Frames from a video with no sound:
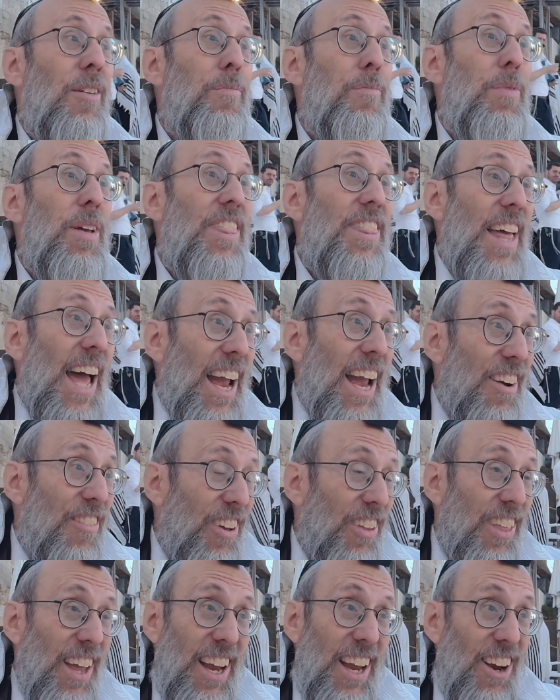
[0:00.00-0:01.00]
Be
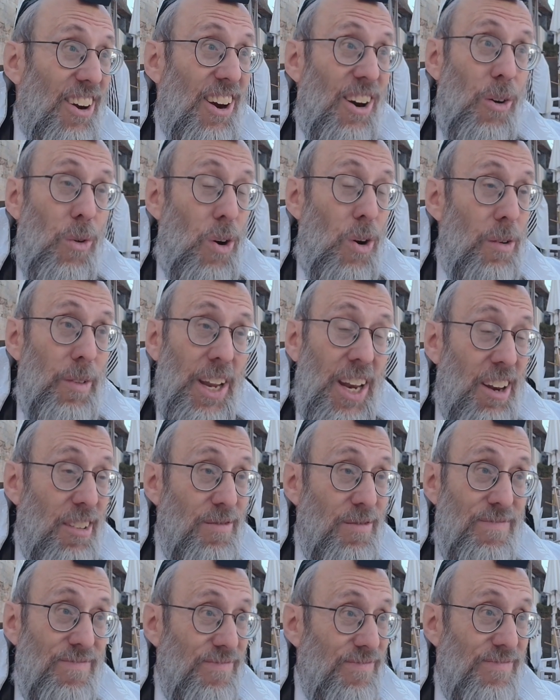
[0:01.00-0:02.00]
thankful that you're a woman.
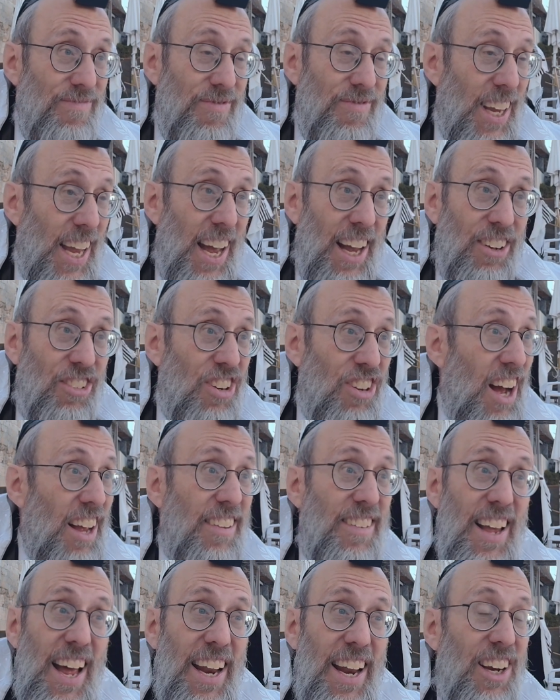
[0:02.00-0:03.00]
Yeah,
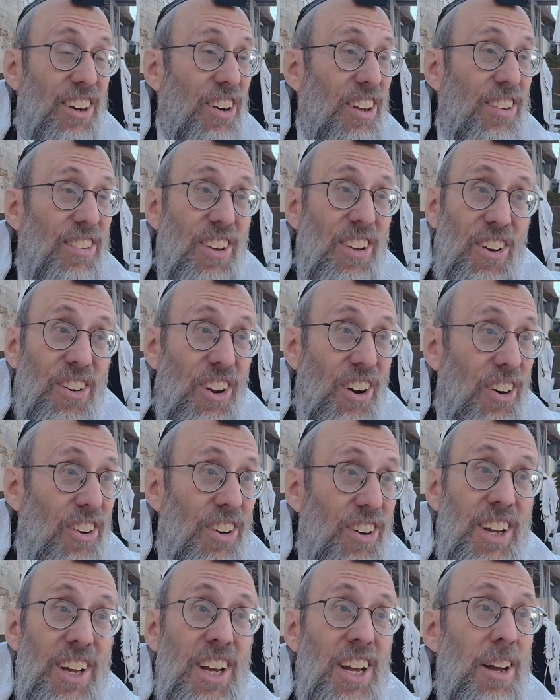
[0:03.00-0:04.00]

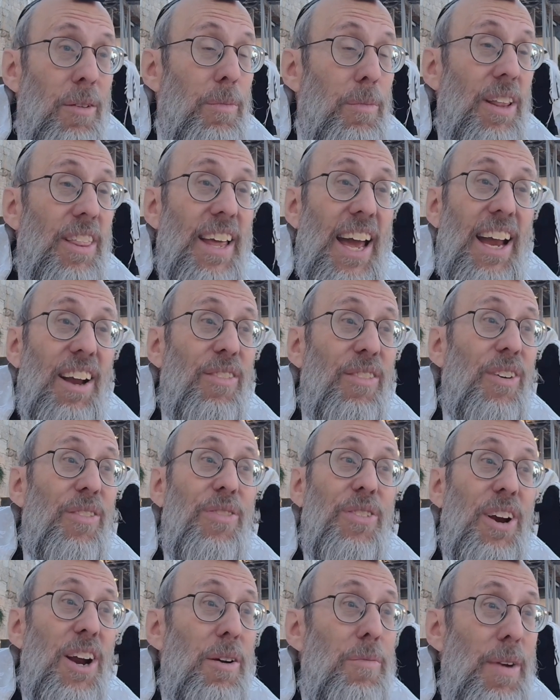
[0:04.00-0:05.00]
Be thankful
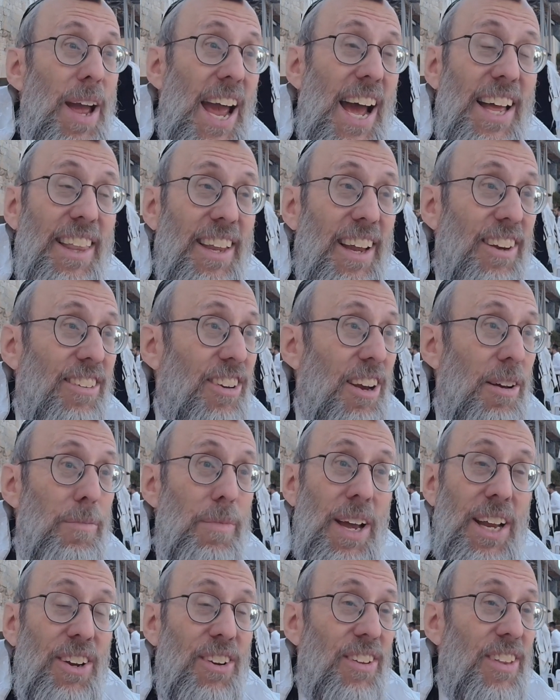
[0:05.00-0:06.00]
for your man that Hashem
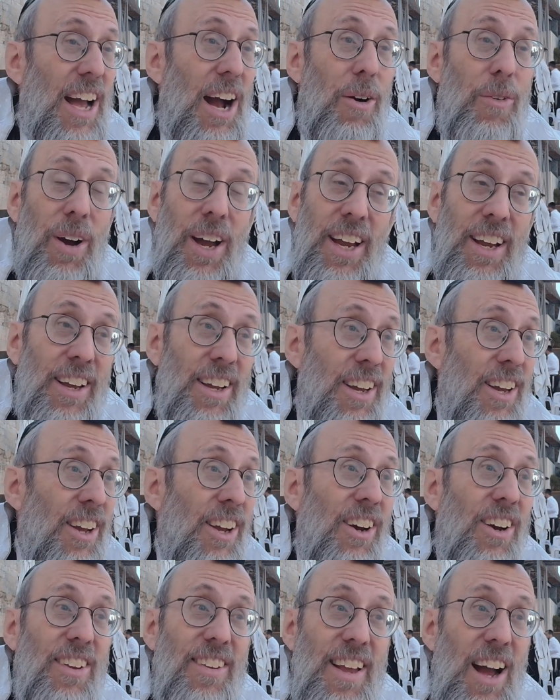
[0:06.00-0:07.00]
made you that way.
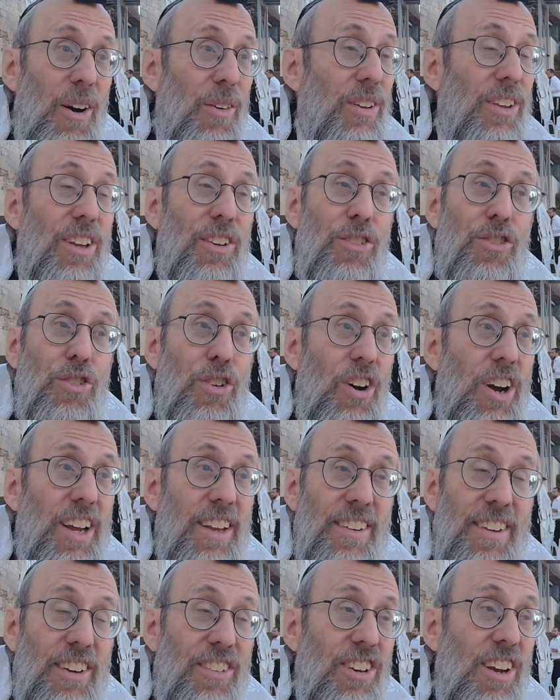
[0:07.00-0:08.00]
Because that was his
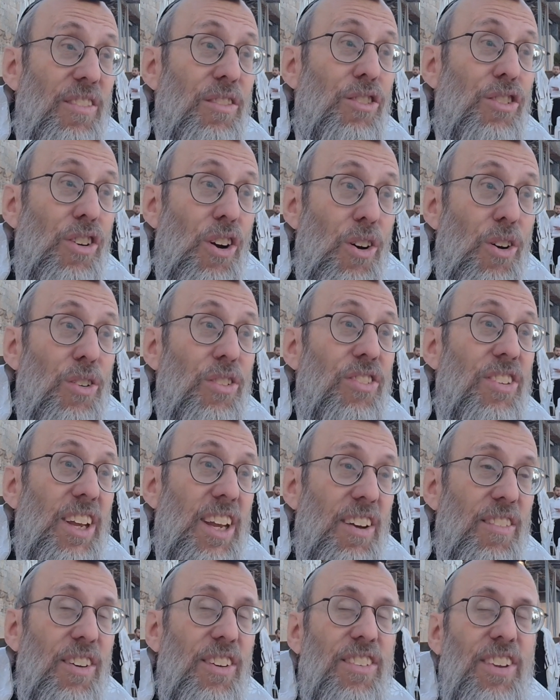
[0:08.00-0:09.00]
choice. Hashem chose to
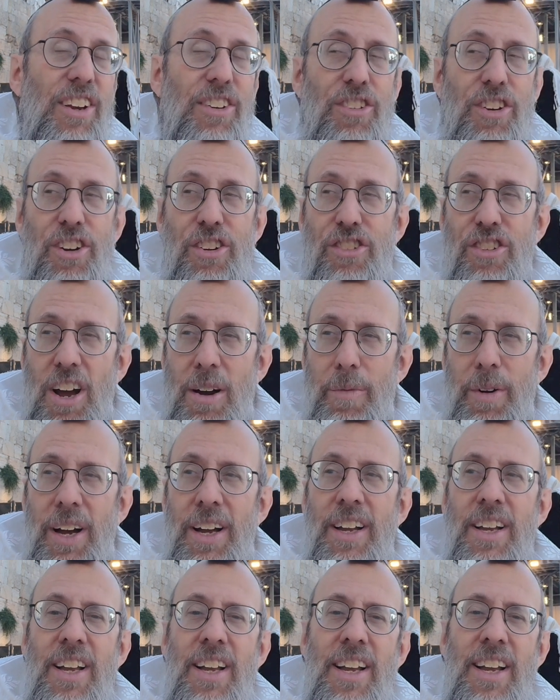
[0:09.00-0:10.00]
give you such a neshama.
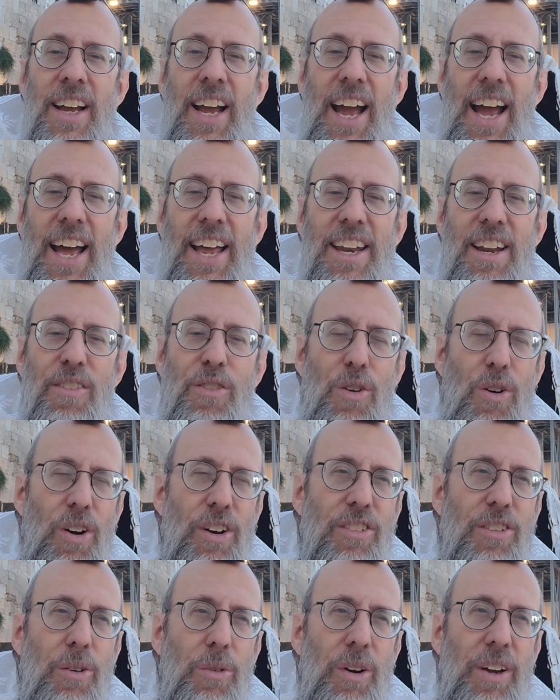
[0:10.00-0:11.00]
And of
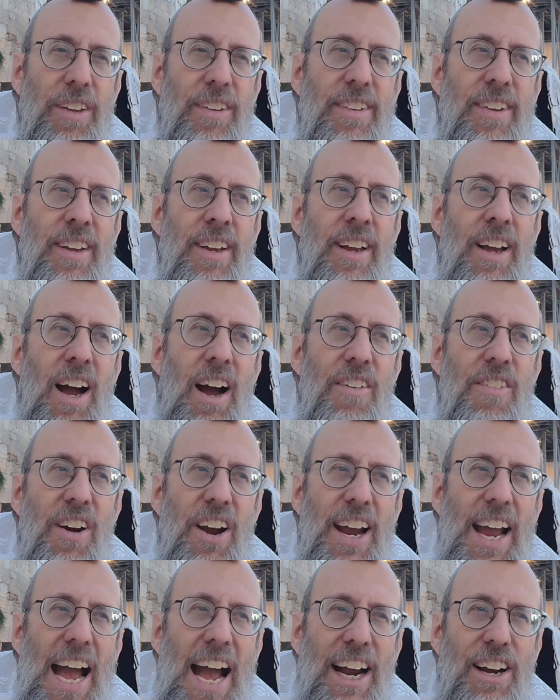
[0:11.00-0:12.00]
course, it was
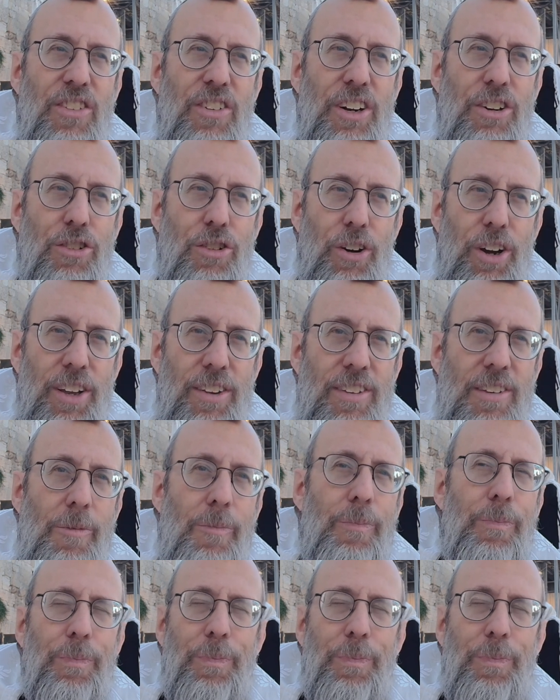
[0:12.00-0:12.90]
very accurate choice.